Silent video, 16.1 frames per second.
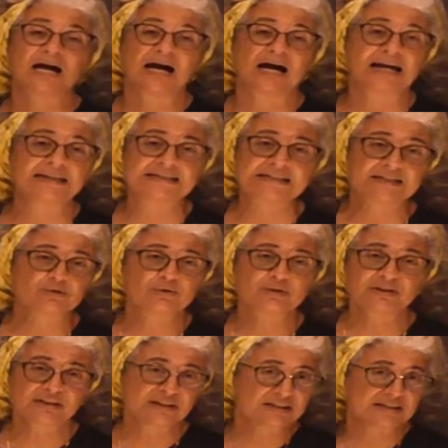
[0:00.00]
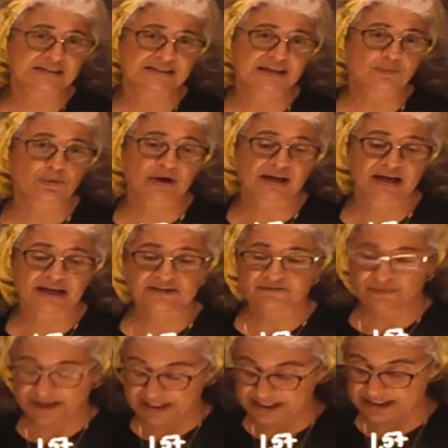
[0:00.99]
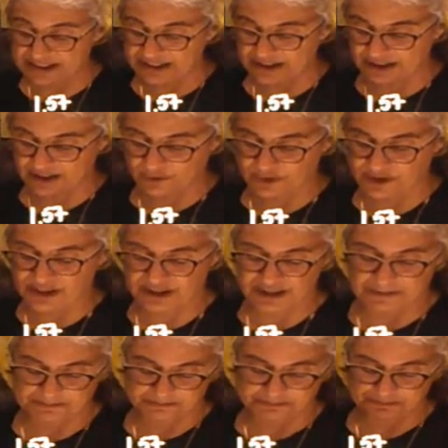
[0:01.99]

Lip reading: I deal with it the same way I've been dealing with it.